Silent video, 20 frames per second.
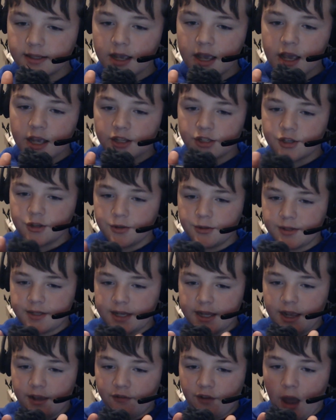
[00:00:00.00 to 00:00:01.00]
So you see,
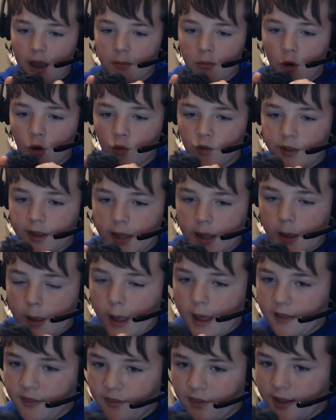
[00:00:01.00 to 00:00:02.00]
if I'm holding it
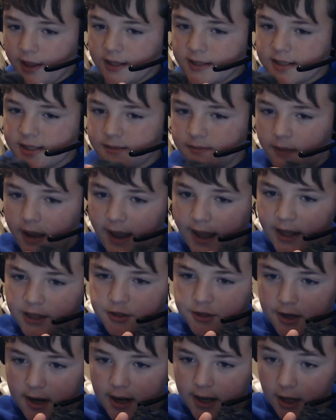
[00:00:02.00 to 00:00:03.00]
like this, my hands are
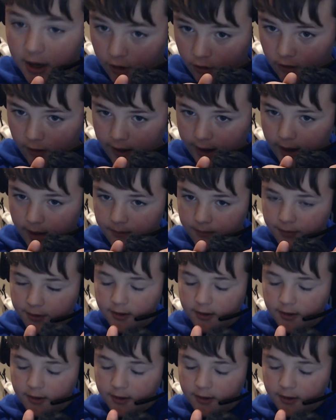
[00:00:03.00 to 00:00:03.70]
kind of cramped.